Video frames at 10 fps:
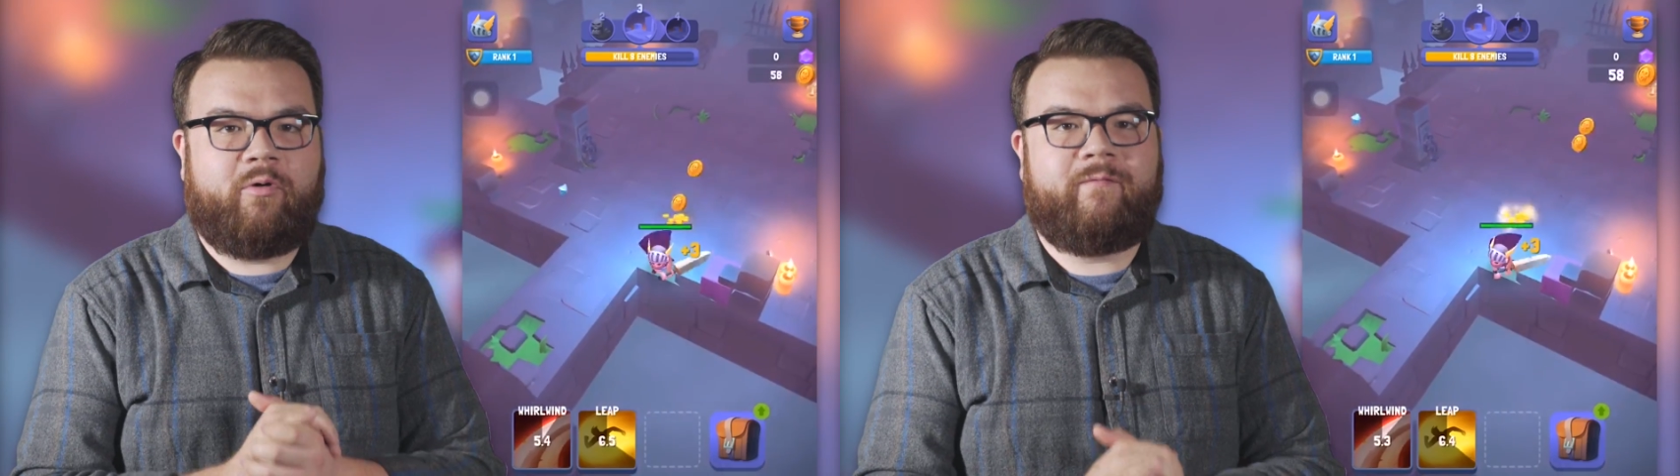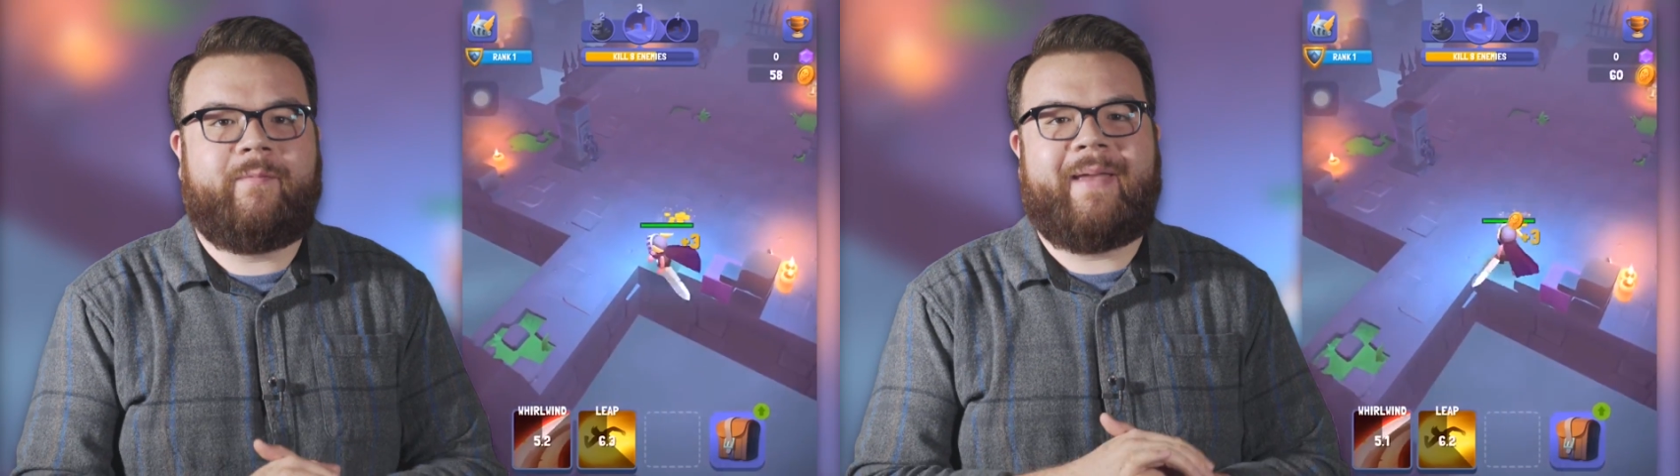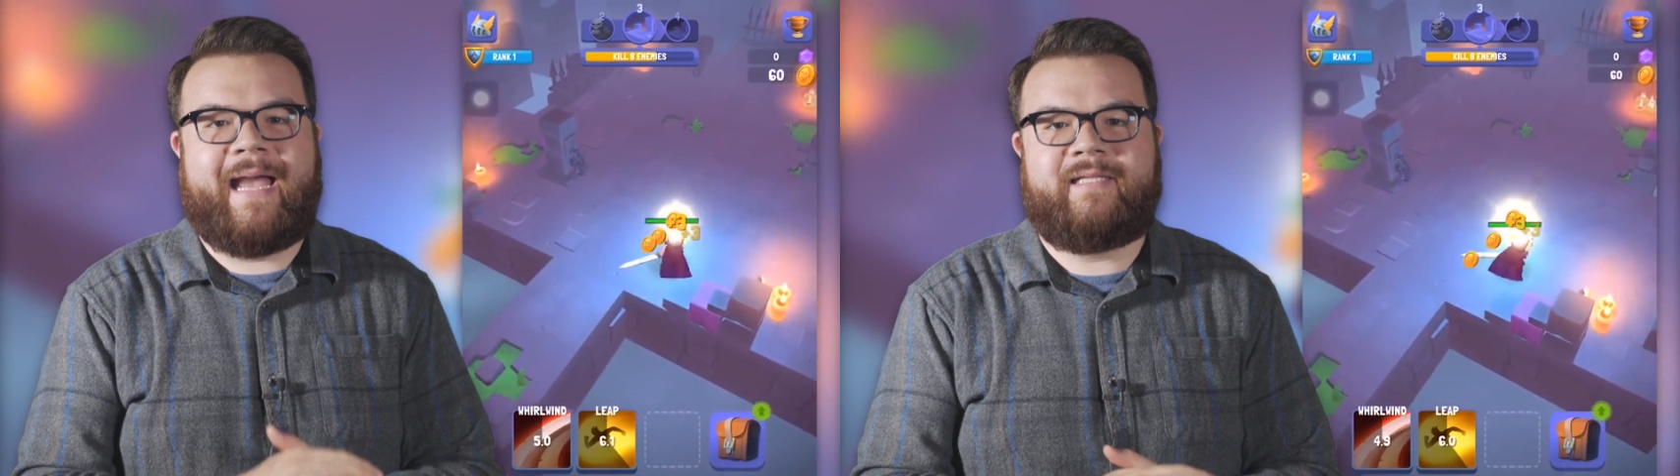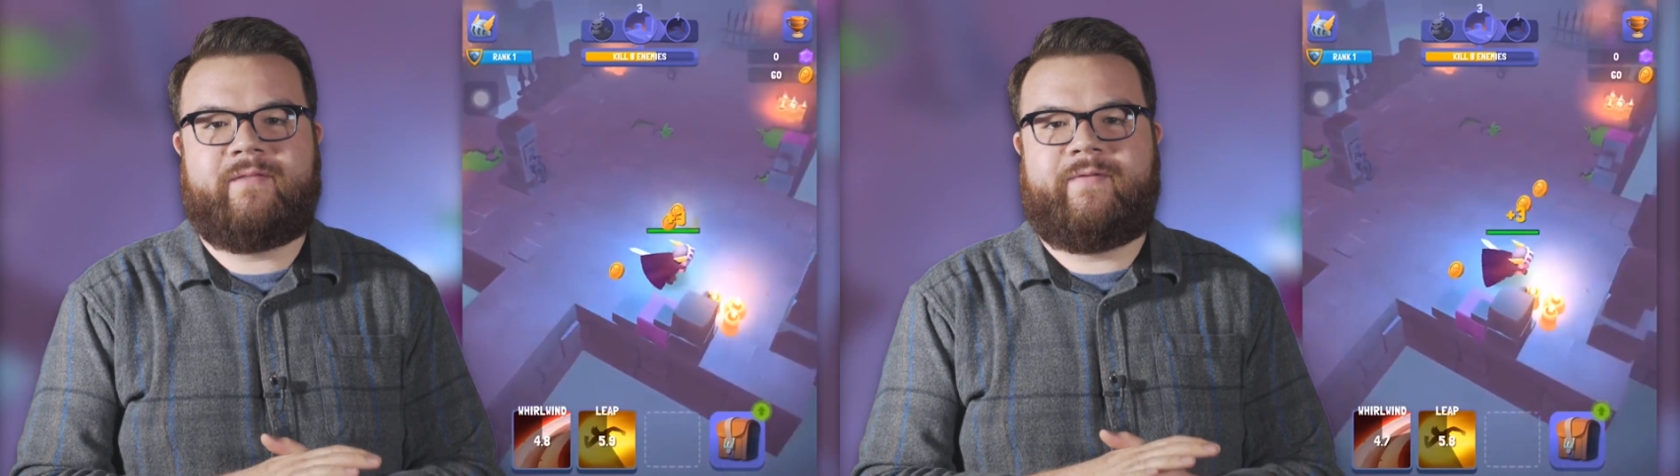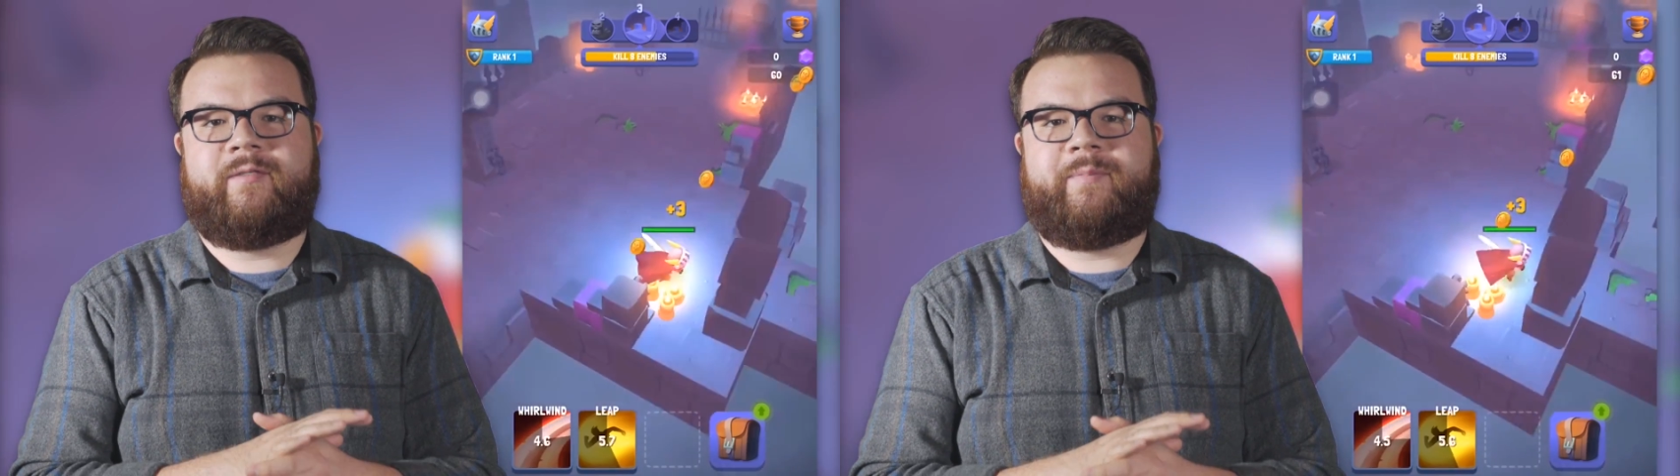more of a
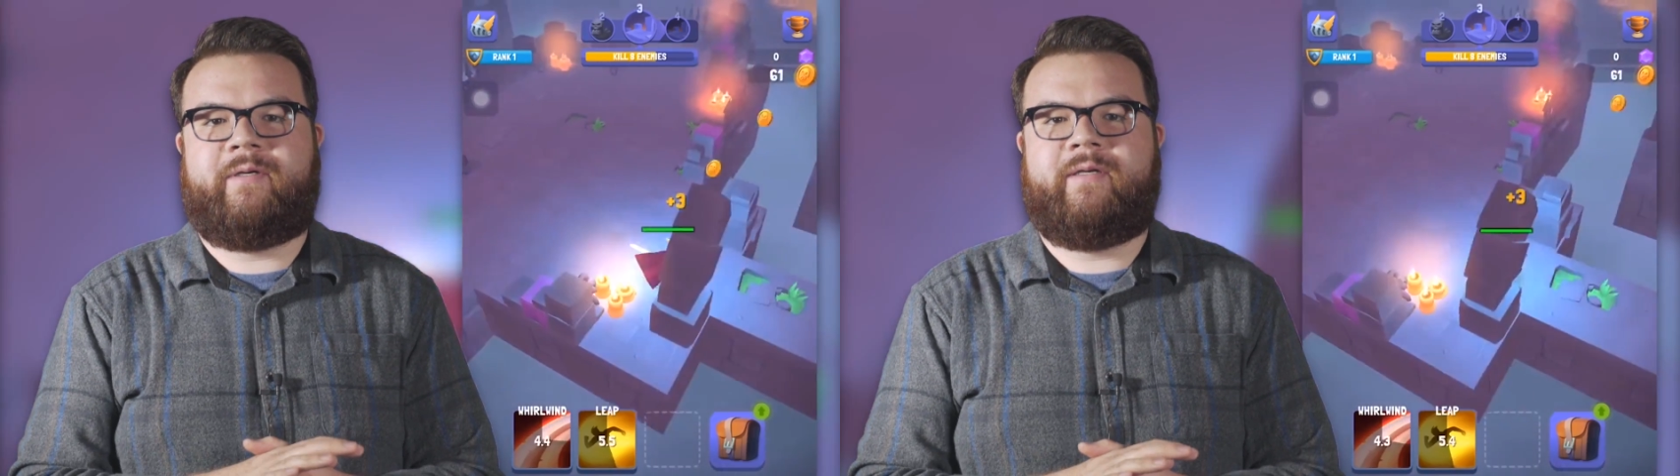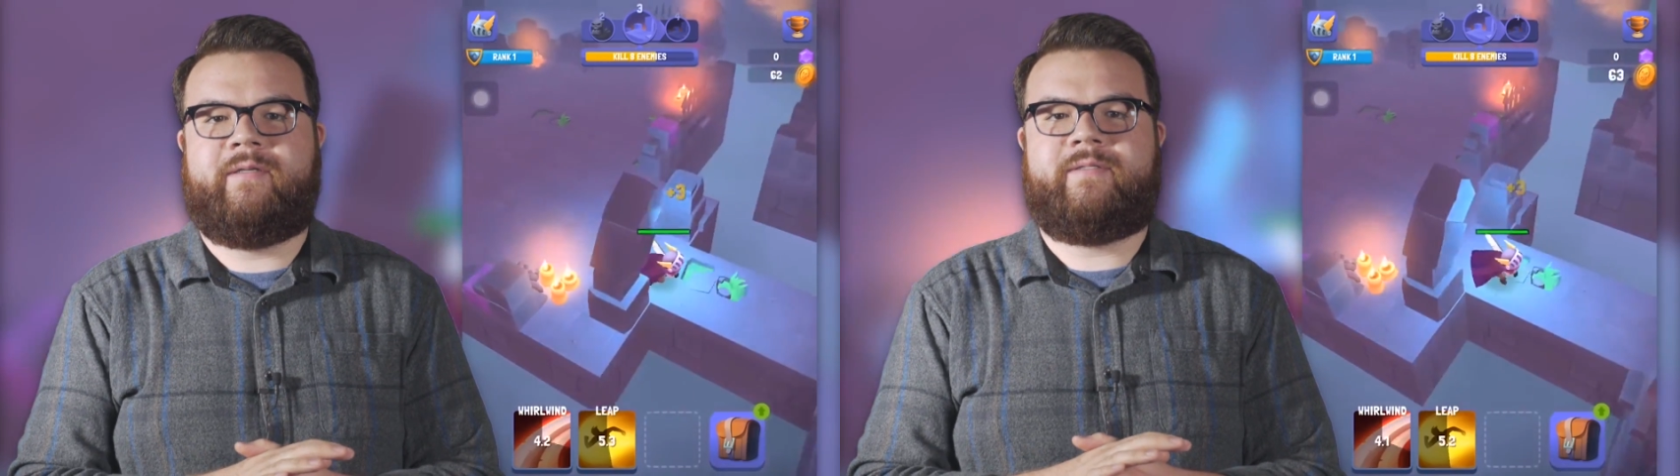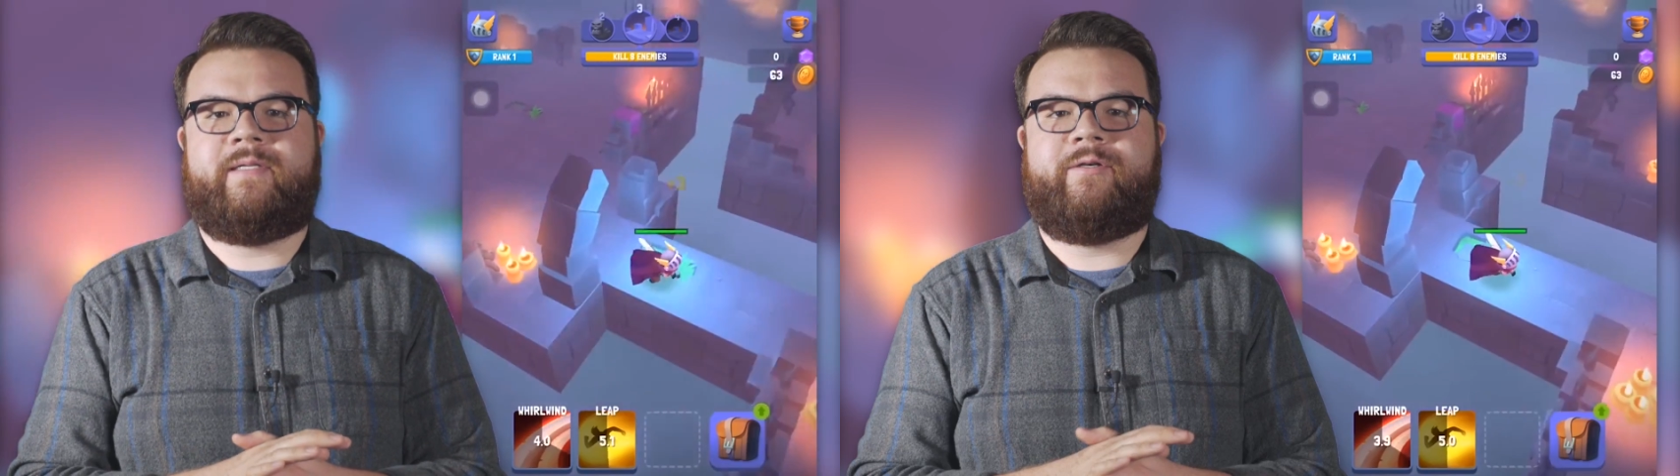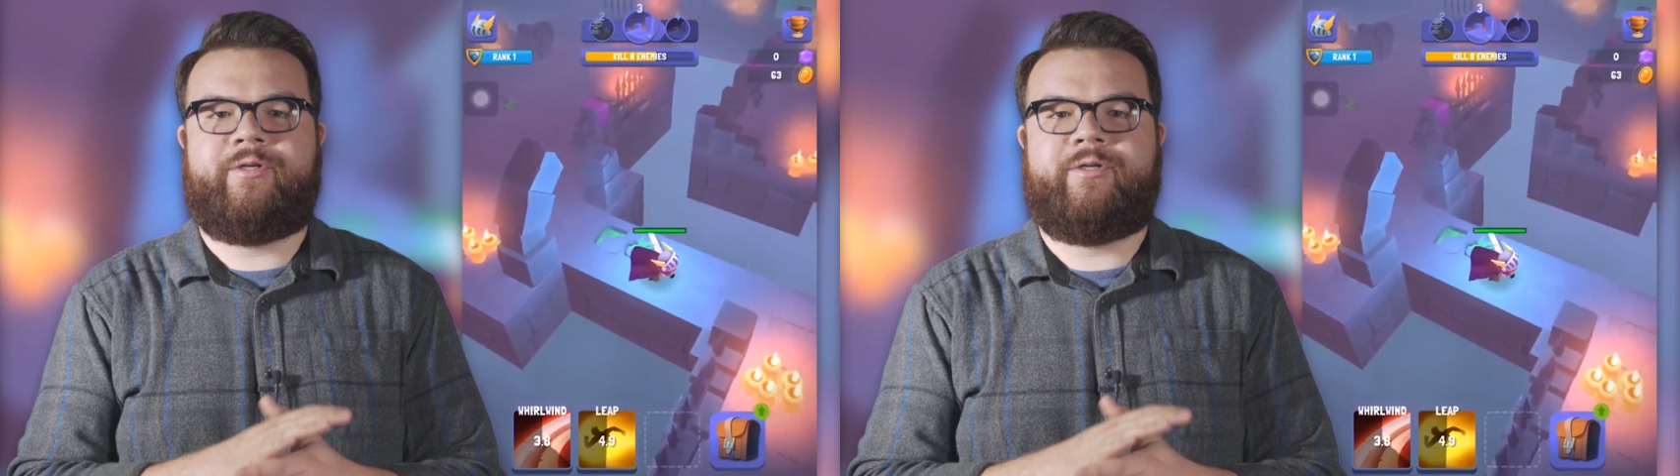passive experience than